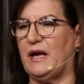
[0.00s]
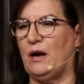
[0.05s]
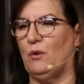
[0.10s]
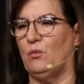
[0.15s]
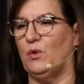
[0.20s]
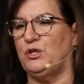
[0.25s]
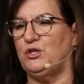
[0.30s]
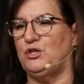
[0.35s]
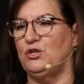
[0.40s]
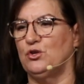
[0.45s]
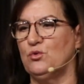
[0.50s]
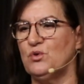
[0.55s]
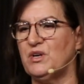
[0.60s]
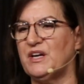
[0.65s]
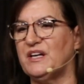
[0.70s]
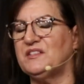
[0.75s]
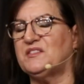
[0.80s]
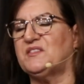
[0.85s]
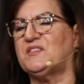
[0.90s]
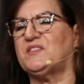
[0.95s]
And when you
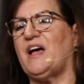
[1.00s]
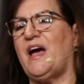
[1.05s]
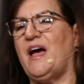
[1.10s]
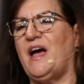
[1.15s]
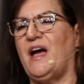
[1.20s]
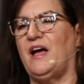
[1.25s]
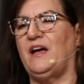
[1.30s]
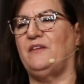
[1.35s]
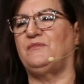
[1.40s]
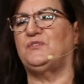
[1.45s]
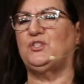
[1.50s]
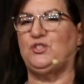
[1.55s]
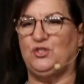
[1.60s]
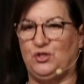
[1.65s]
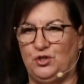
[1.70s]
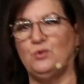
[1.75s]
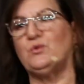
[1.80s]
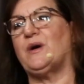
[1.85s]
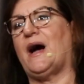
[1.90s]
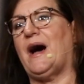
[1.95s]
get saved,
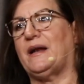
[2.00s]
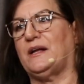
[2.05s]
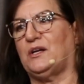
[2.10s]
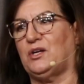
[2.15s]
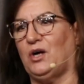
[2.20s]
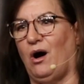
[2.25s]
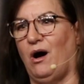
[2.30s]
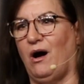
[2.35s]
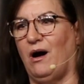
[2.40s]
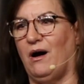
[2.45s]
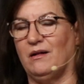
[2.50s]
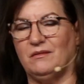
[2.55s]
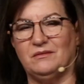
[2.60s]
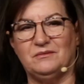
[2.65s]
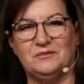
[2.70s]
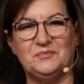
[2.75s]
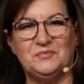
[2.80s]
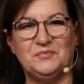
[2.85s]
you got a call.